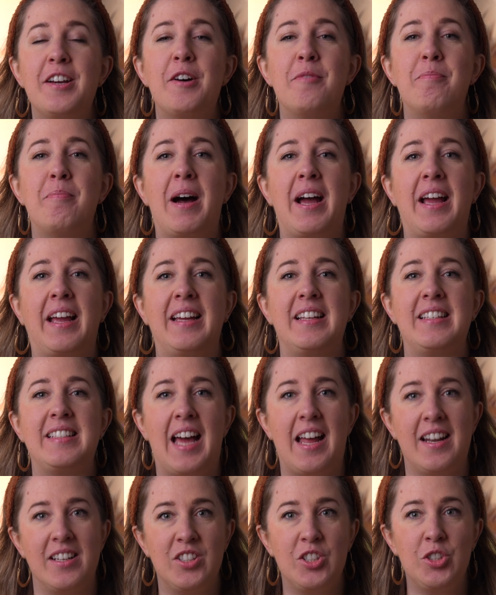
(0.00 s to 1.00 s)
My
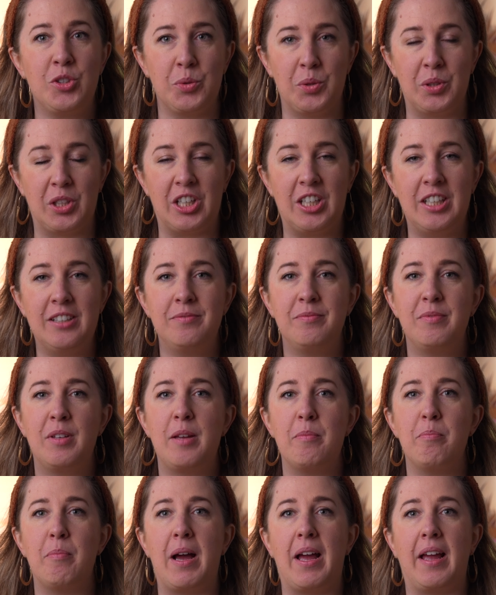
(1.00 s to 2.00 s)
dad is a jeweler.
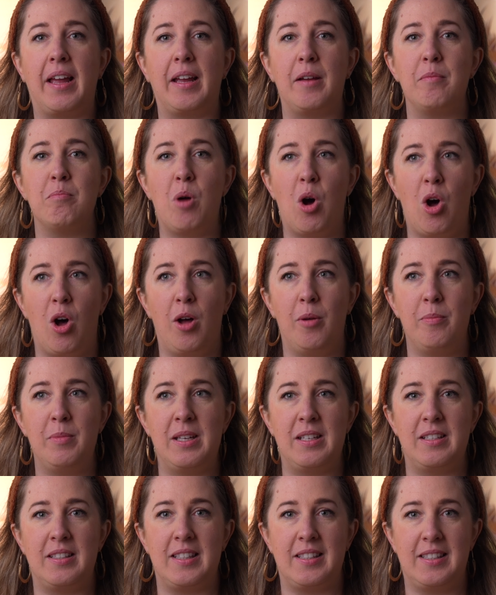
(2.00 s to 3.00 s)
My mom
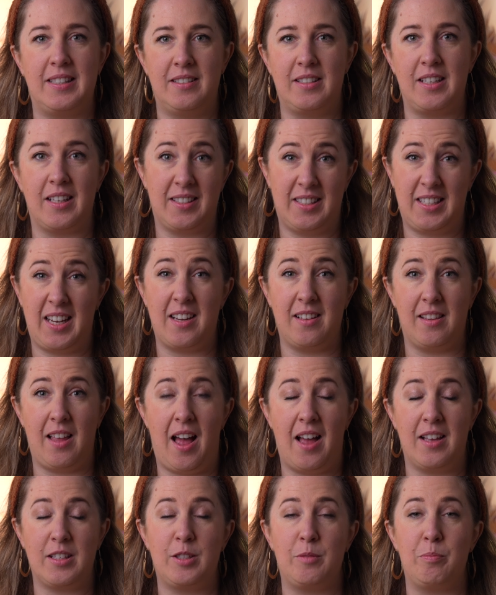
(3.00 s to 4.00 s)
does stained
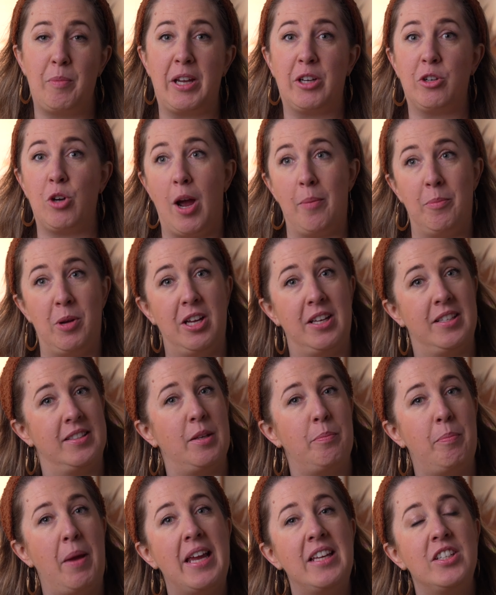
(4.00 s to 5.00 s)
glass. My grandma is
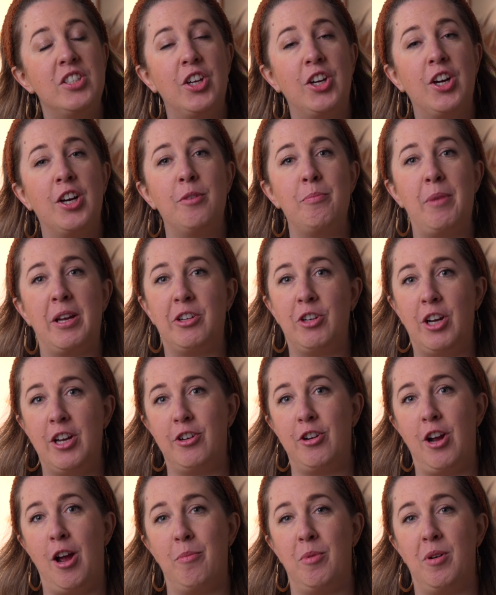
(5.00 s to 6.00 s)
a painter. My
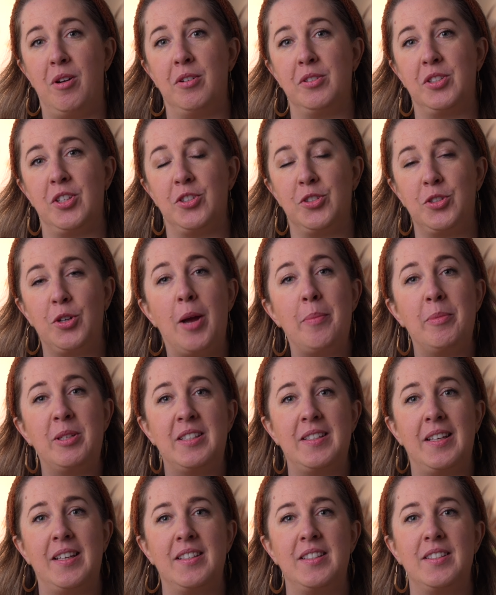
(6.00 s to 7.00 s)
great-grandma is a
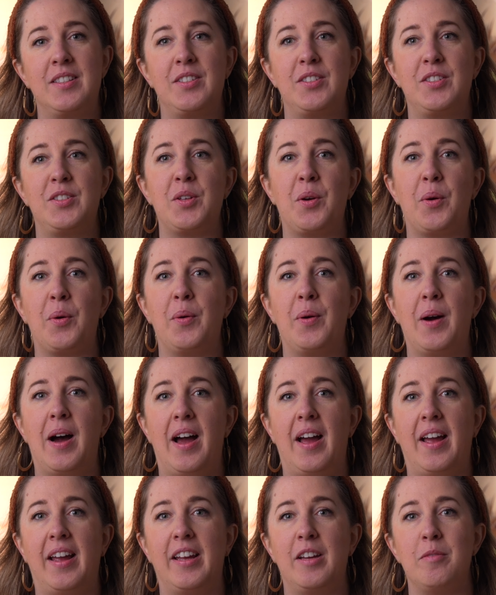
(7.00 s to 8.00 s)
ceramicist. So
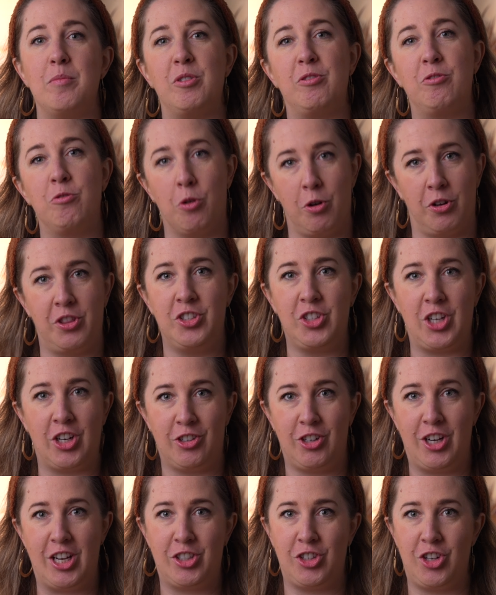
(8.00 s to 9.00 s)
I am a 4th
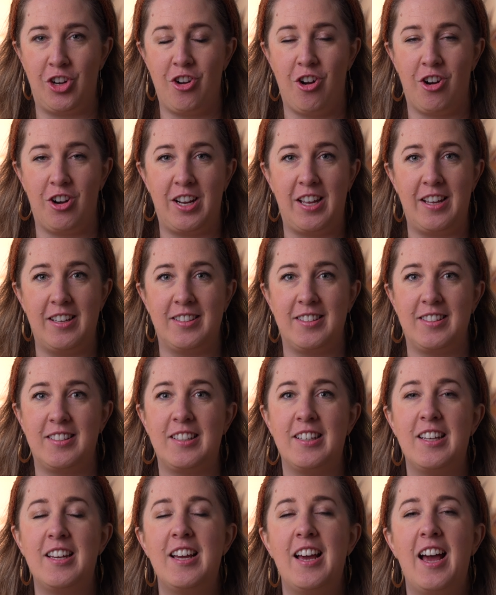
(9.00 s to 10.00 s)
generation artist.
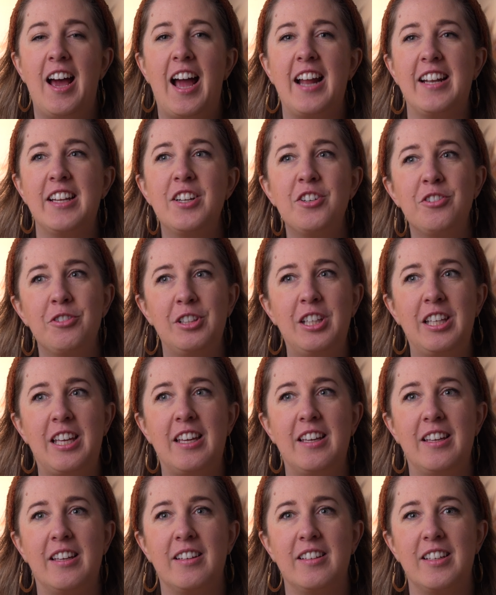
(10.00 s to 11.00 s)
I didn't
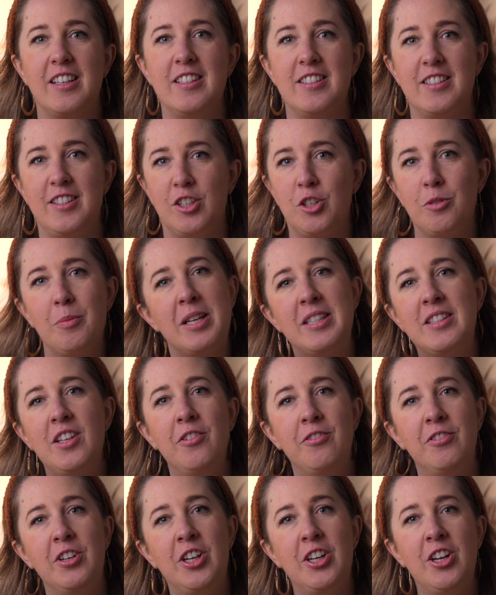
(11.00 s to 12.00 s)
really consider
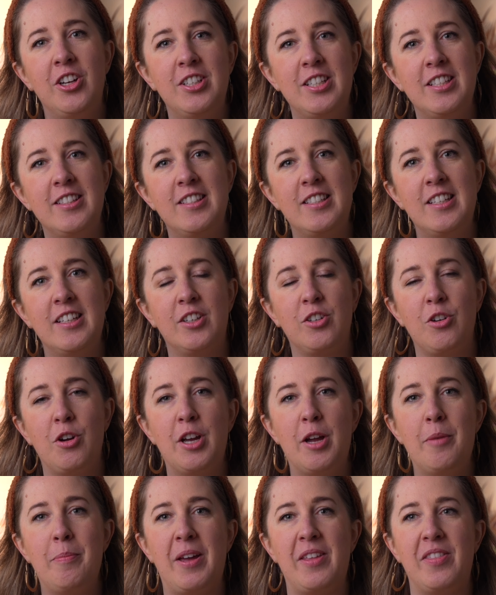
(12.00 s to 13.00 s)
myself very artistic
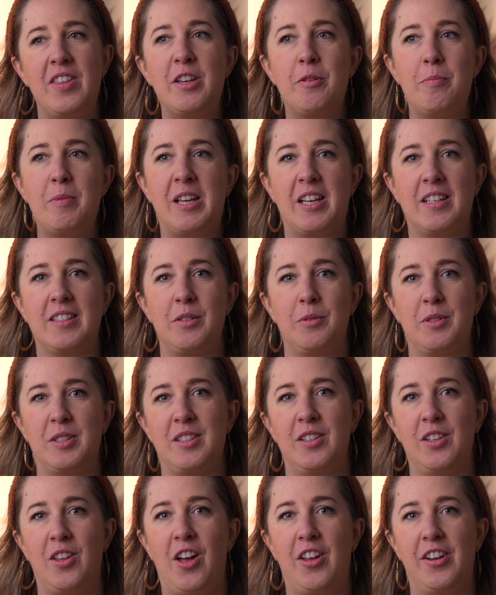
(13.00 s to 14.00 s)
growing up. I think because it was
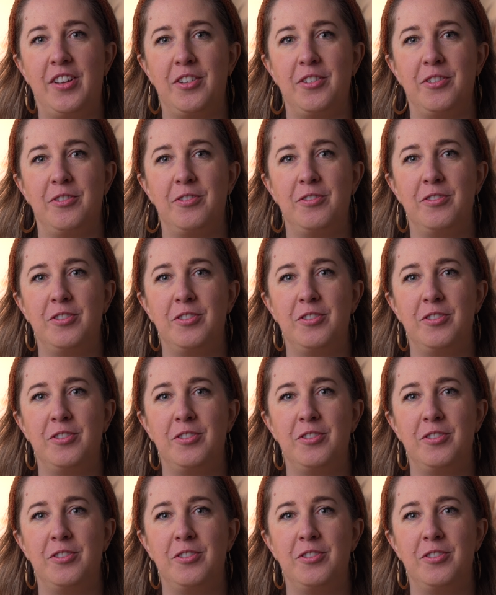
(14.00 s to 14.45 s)
a lot of,